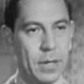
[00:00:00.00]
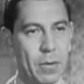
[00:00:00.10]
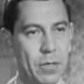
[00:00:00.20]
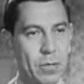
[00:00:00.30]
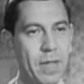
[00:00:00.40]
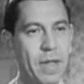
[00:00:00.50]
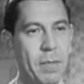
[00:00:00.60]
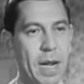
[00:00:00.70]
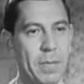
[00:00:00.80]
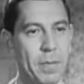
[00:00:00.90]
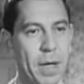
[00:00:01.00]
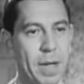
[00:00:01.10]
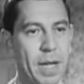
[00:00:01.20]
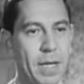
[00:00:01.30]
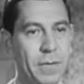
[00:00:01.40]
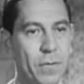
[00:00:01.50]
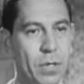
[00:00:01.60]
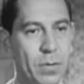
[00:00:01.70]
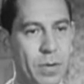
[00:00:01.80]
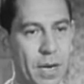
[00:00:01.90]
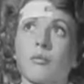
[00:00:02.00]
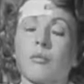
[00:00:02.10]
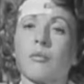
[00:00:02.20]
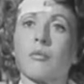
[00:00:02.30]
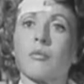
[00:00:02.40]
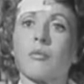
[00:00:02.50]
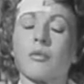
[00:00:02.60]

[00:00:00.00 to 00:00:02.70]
Now, was there anything about him that might make it easy for us to identify him?